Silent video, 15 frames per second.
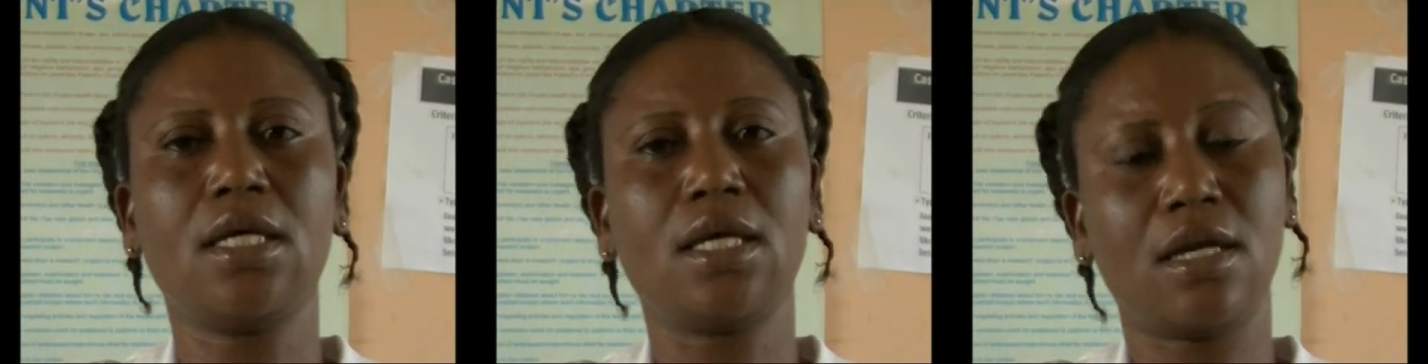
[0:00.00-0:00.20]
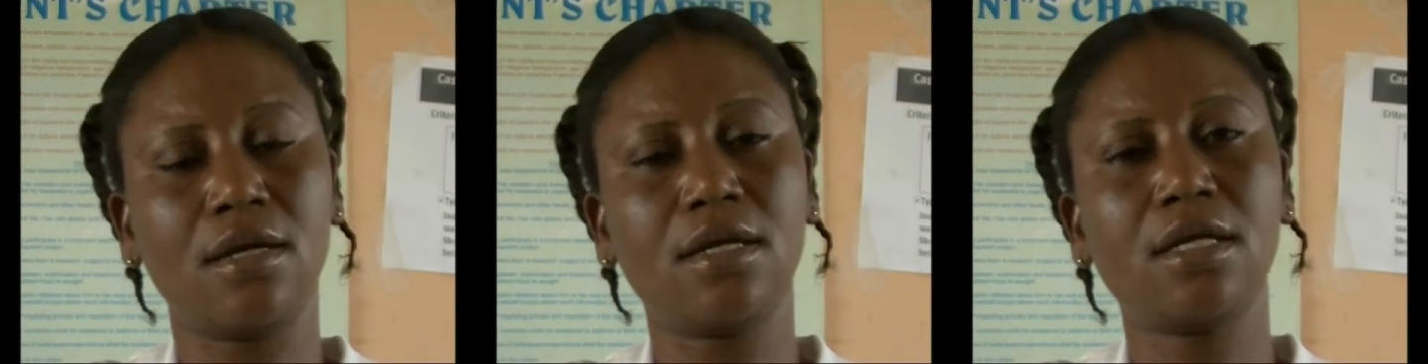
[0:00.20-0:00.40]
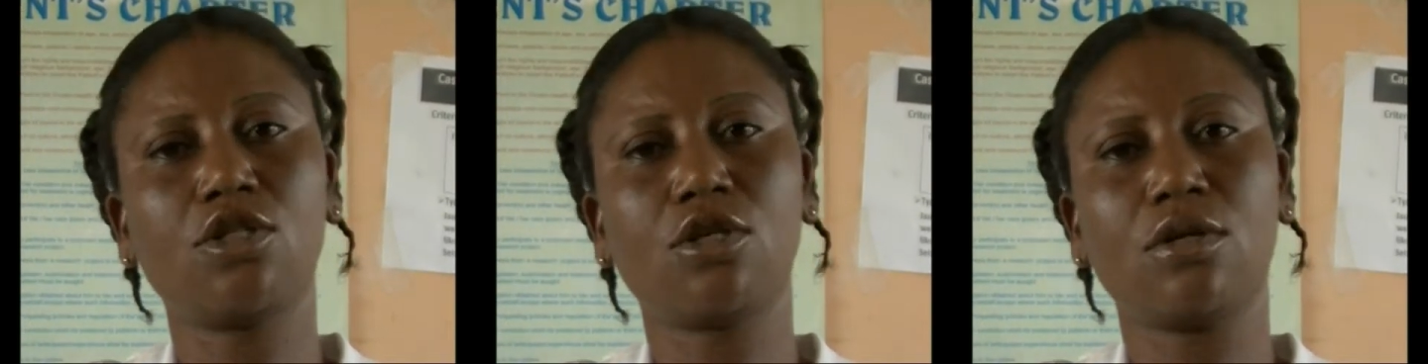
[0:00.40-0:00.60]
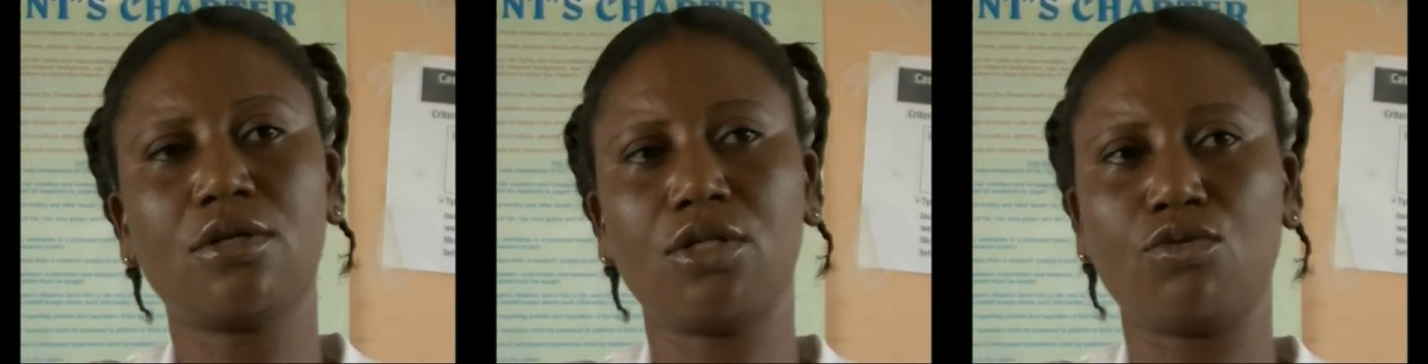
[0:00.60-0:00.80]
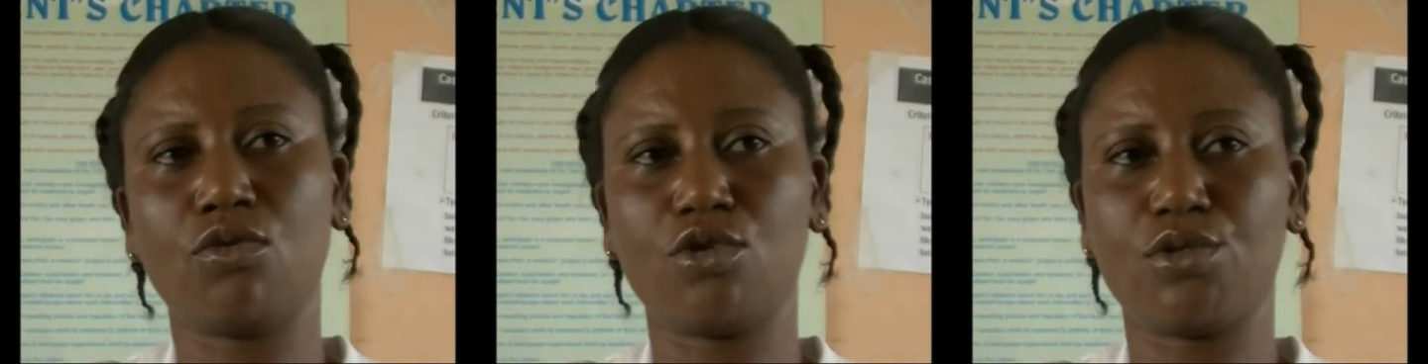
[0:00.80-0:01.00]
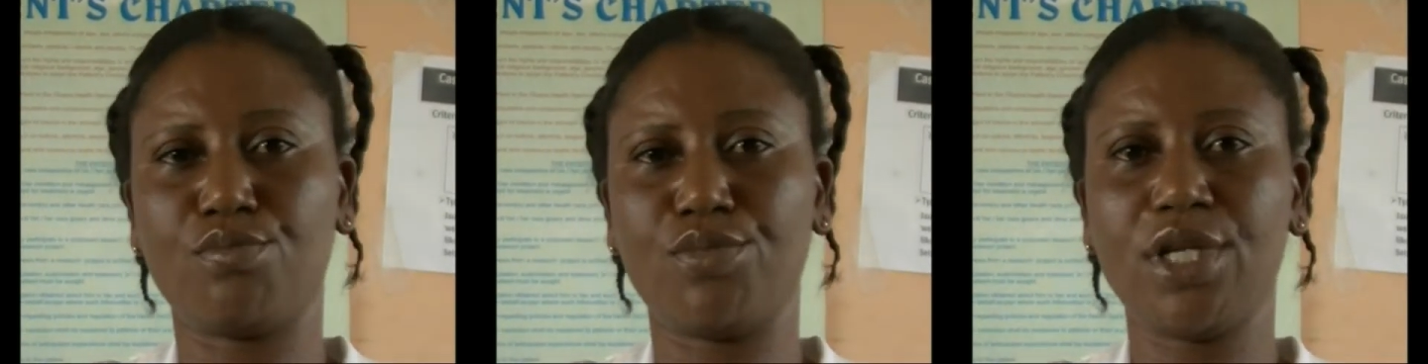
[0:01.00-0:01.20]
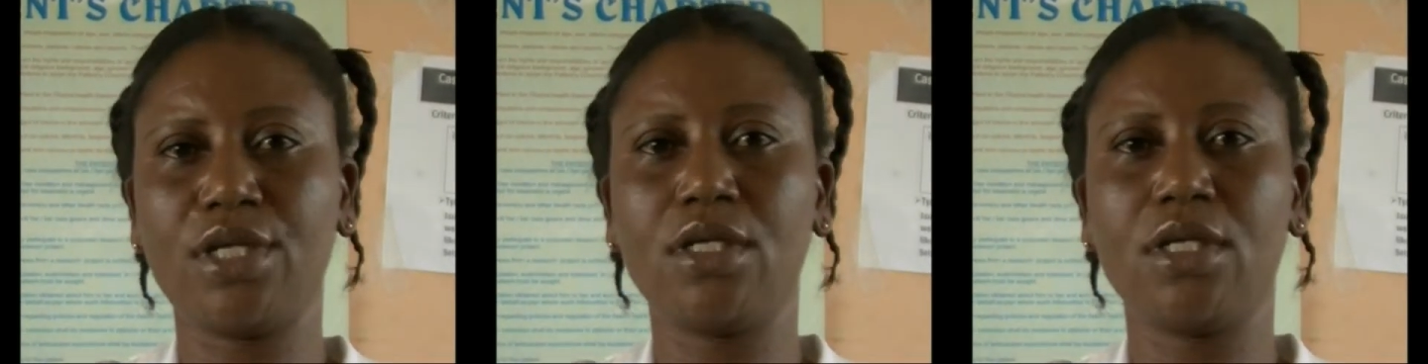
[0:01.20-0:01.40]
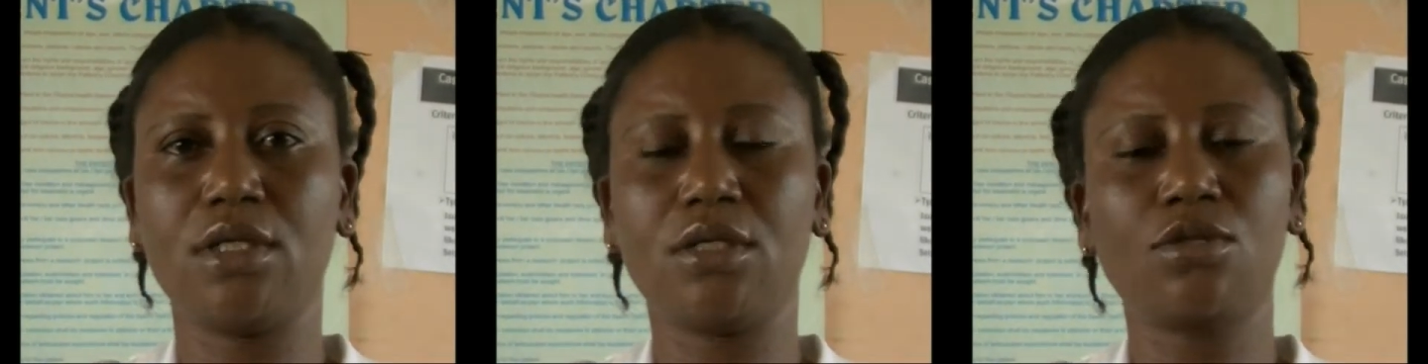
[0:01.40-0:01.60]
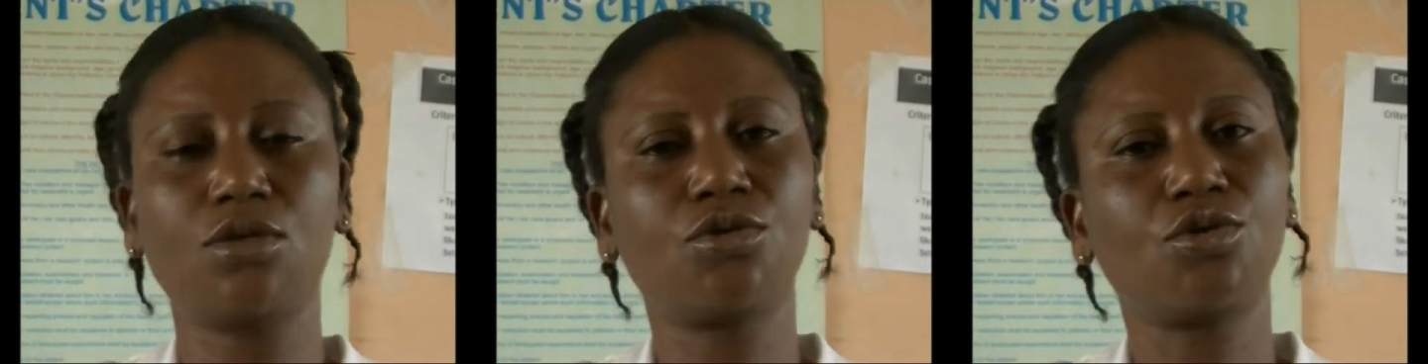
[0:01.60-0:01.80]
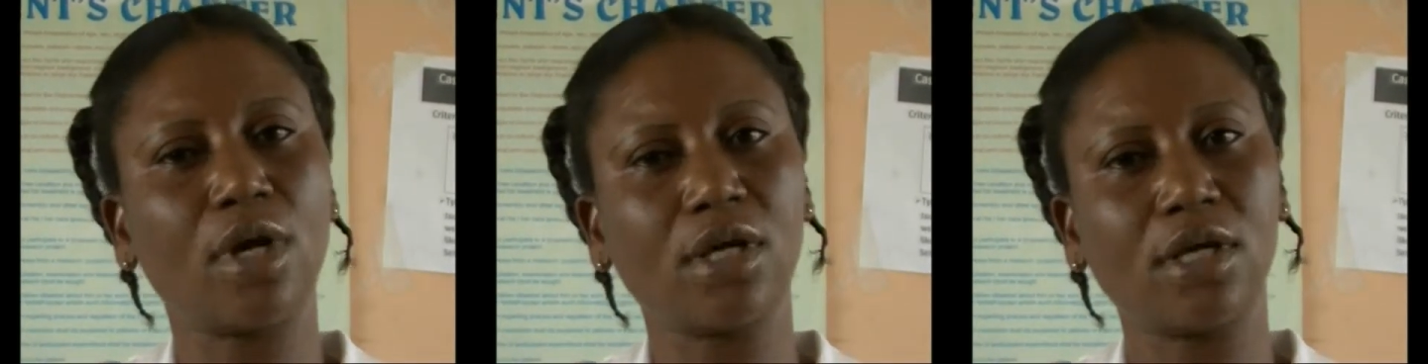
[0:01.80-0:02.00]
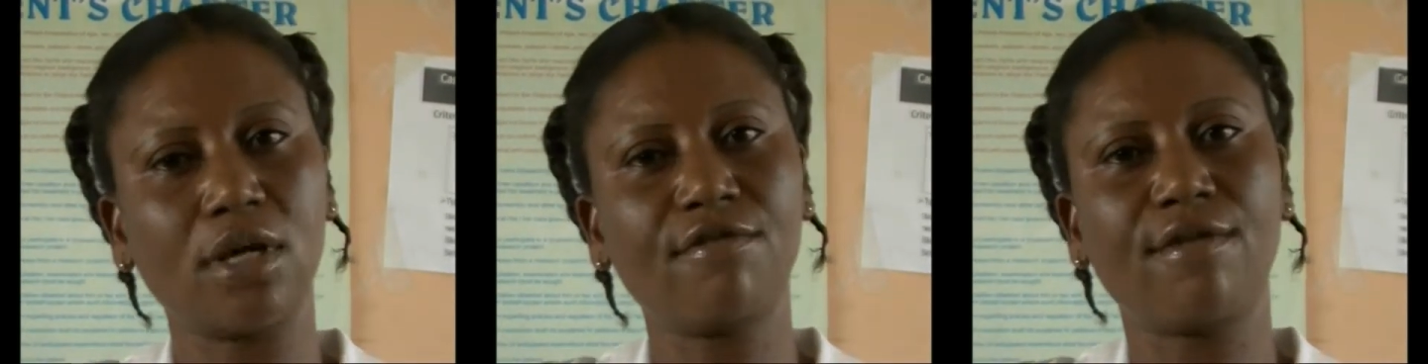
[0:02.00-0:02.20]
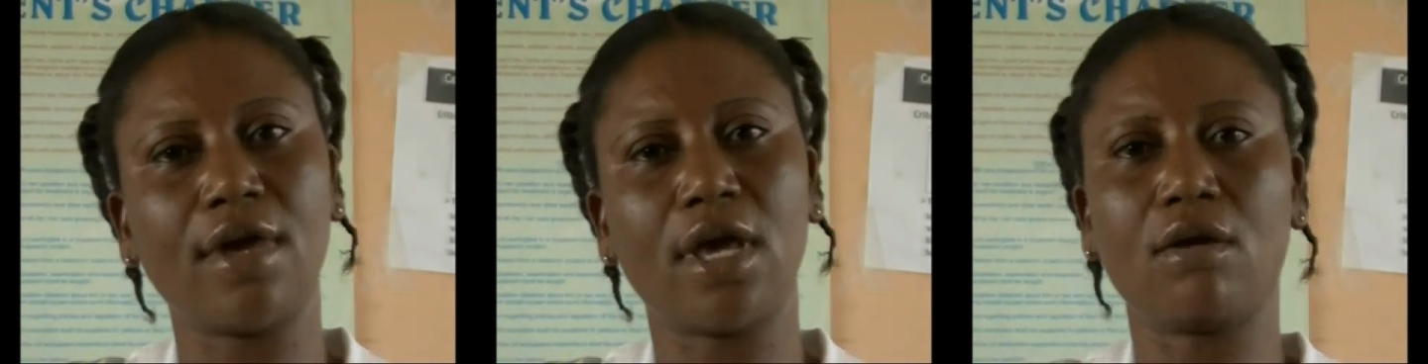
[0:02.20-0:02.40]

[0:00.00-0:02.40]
I realized that she was bleeding. So I gave